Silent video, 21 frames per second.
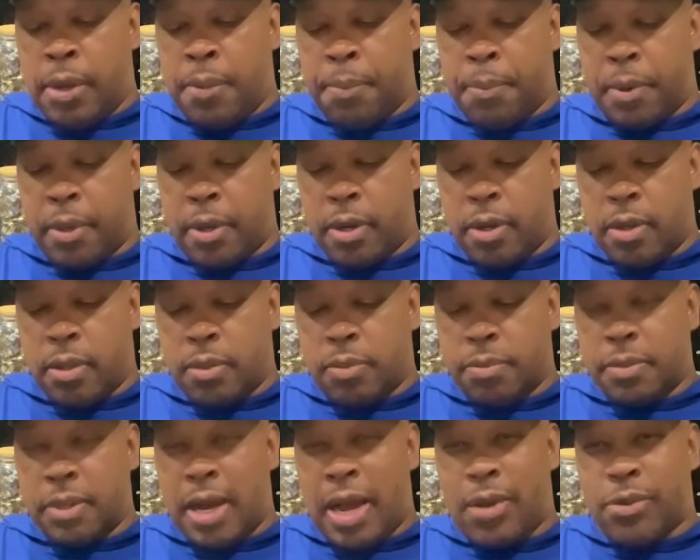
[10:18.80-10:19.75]
But
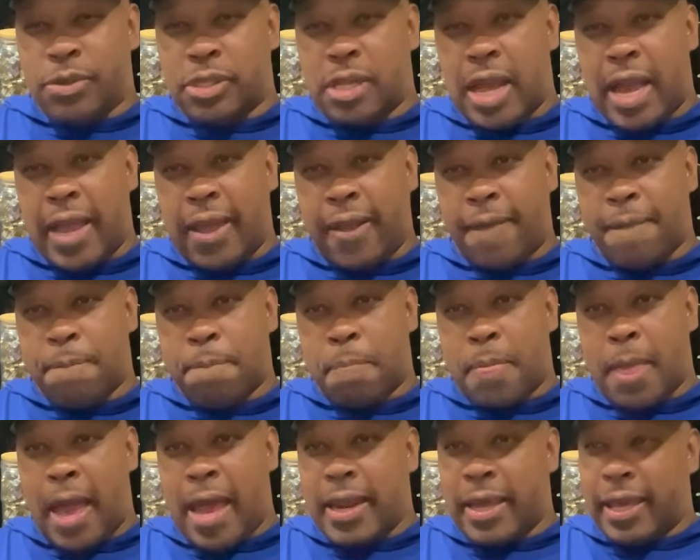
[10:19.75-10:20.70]
I was like,
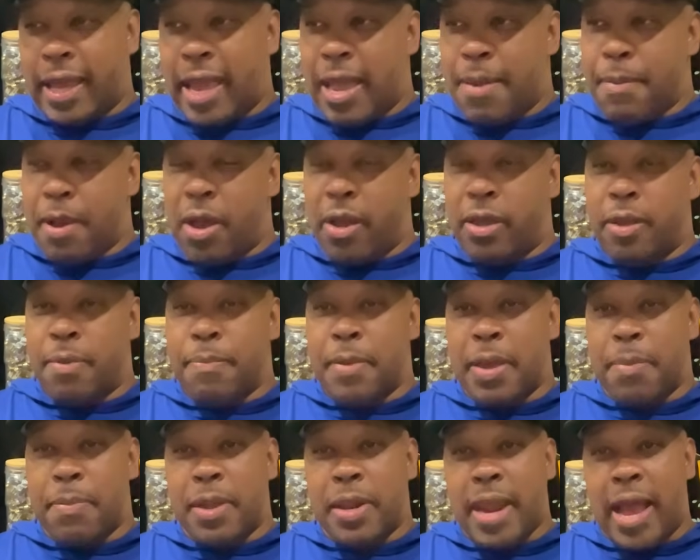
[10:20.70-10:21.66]
I done came out here,
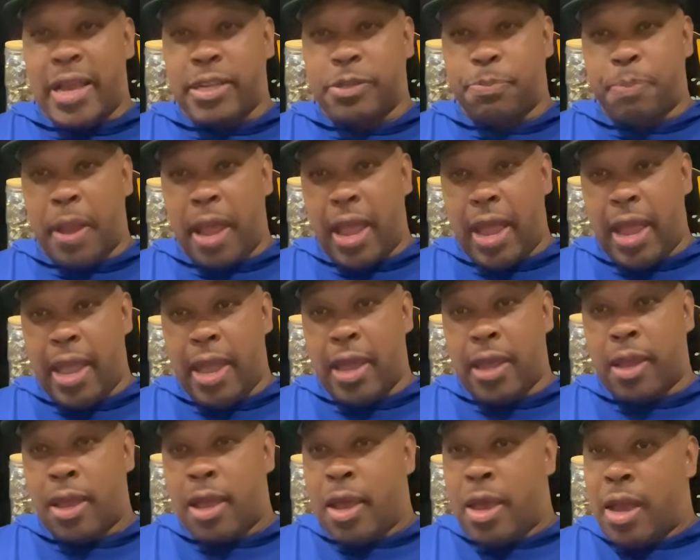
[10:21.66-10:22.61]
made me a nice bag.
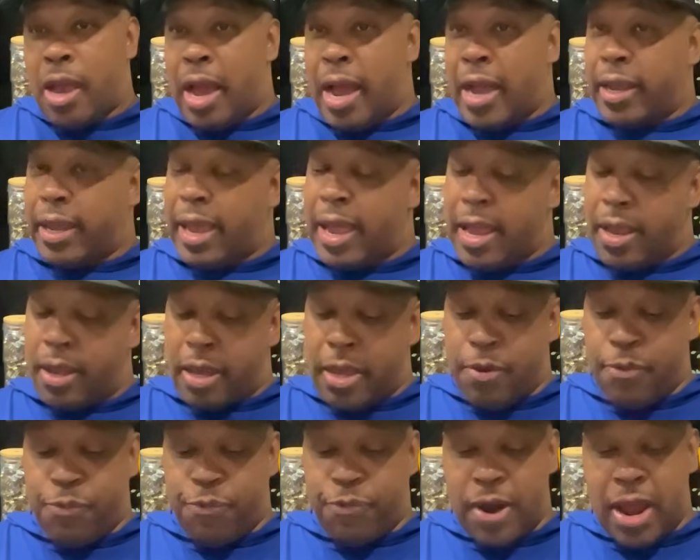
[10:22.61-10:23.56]
I can't
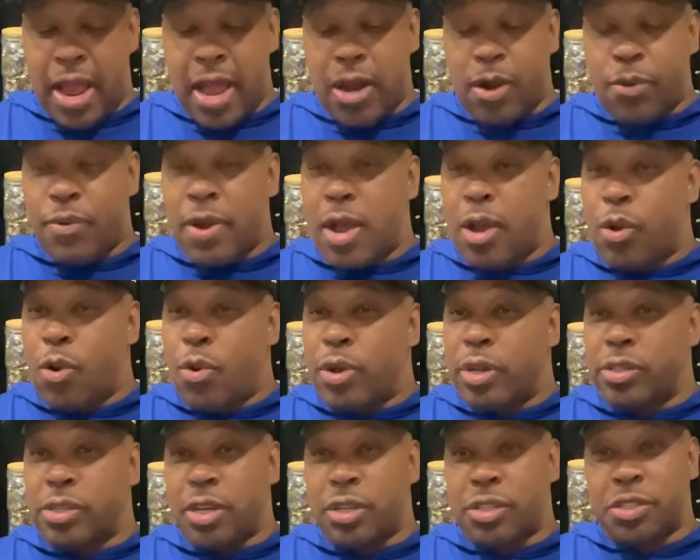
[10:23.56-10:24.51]
keep flying around going to
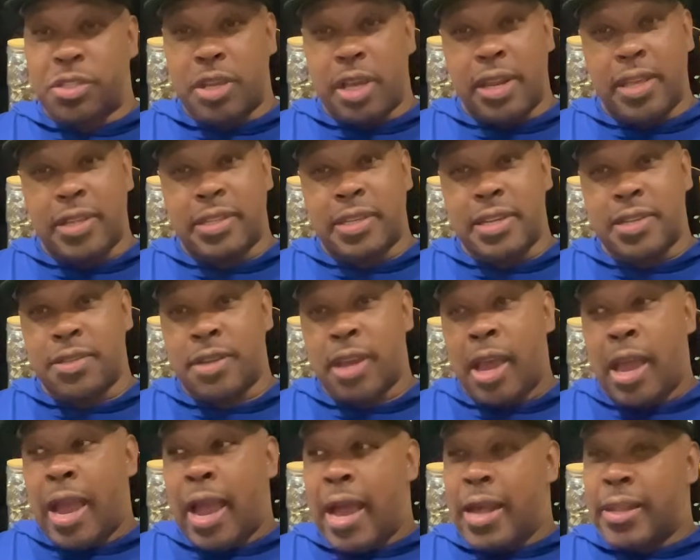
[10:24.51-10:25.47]
these other cities because
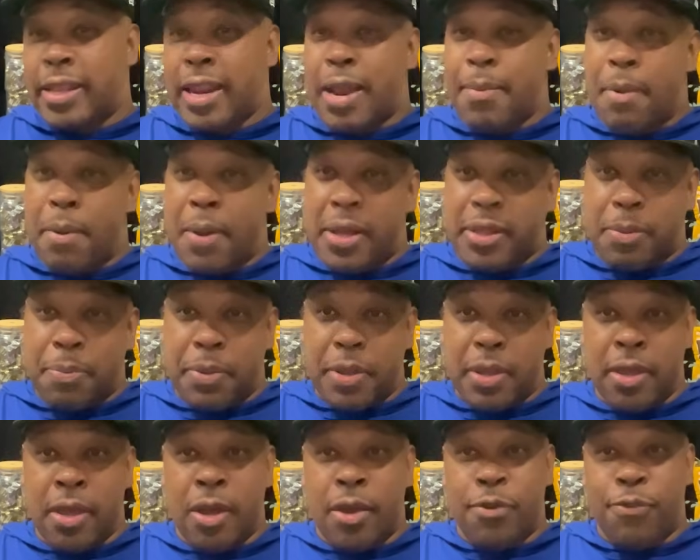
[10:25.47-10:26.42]
then I'm going to have to be
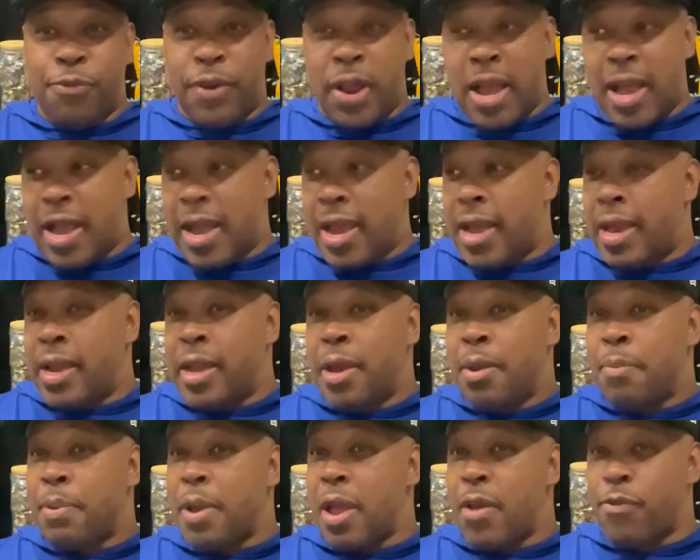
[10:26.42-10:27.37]
flying,
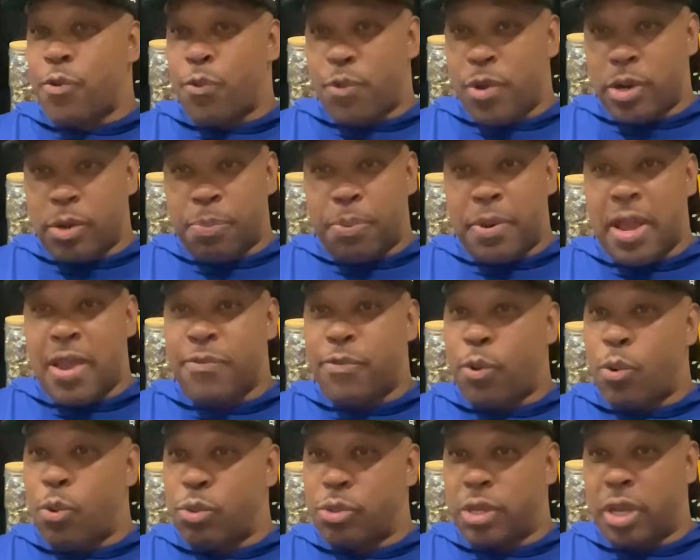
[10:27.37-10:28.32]
paying for rental, paying for
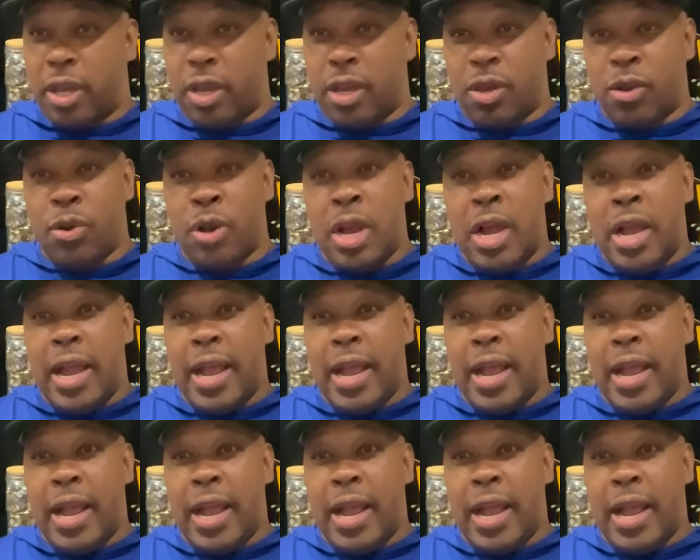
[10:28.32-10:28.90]
hotel.